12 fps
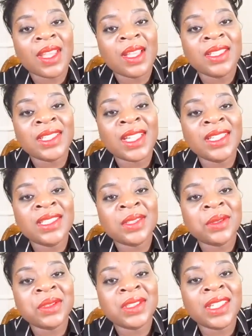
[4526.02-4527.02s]
Jane is
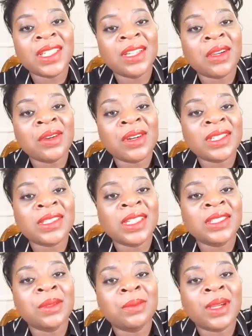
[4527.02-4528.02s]
also saying,
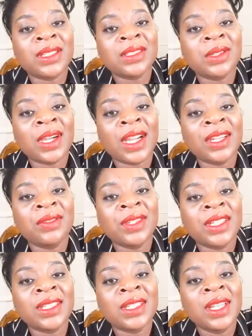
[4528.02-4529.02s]
congratulations, Pastor
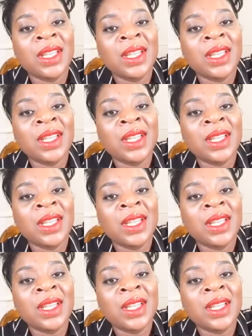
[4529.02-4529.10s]
Irene.